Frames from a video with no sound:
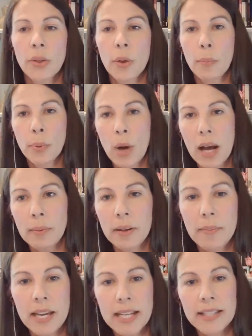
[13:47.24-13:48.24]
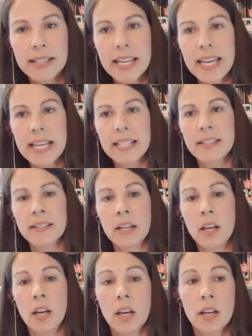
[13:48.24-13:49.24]
The problem is, is
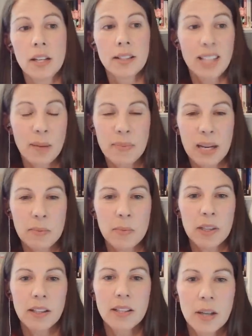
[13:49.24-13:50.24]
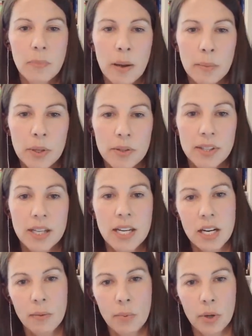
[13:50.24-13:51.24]
sometimes military members
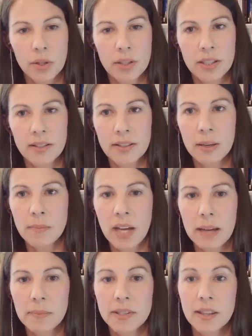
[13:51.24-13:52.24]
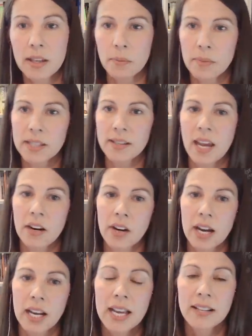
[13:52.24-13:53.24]
need abortions. Sometimes they're
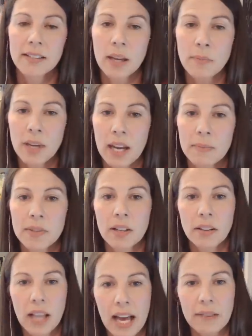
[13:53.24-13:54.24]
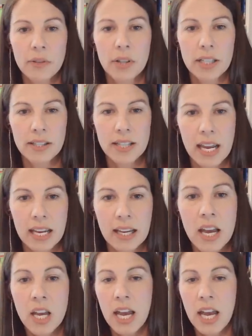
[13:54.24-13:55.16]
miscarrying. Sometimes their lives are at stake.